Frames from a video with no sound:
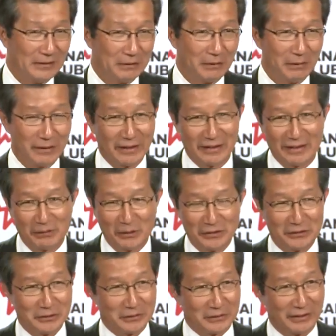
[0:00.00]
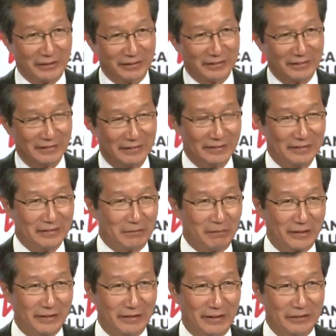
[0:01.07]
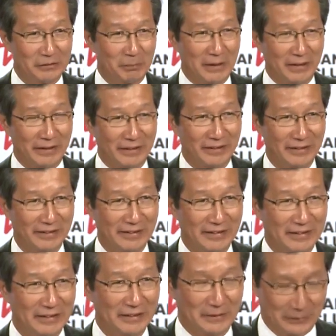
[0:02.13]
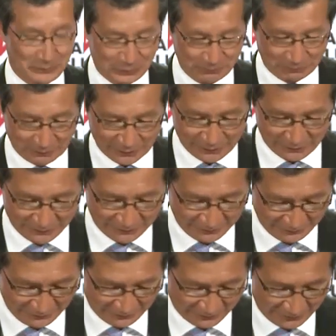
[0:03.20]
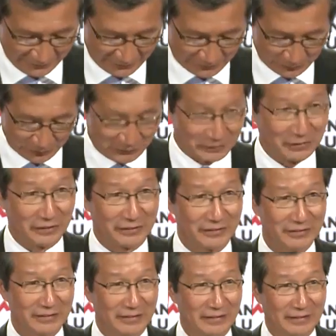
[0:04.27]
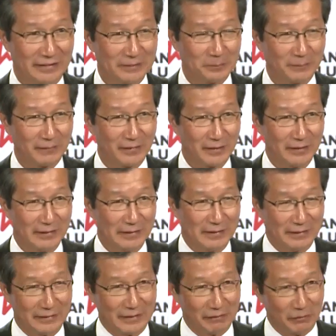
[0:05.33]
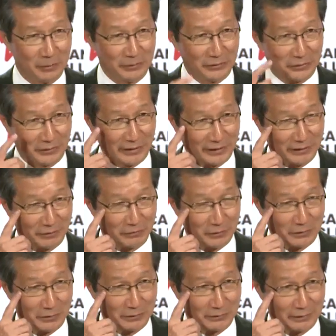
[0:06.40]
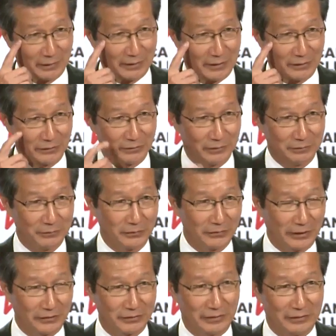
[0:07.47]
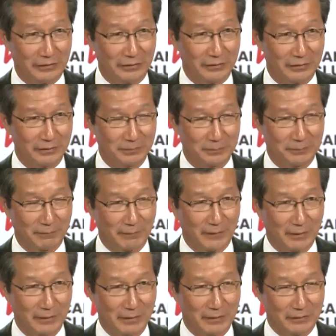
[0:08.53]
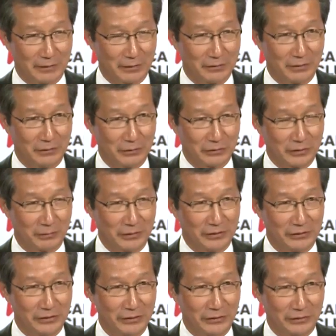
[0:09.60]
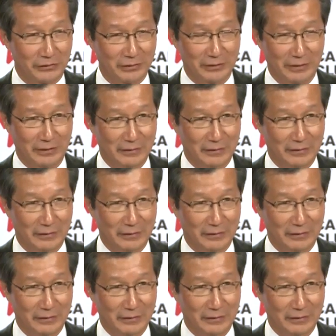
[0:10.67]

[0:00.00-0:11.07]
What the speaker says: Well, I want to recognize my good friend, a good colleague, that we've been together for the last 16 or 17 years.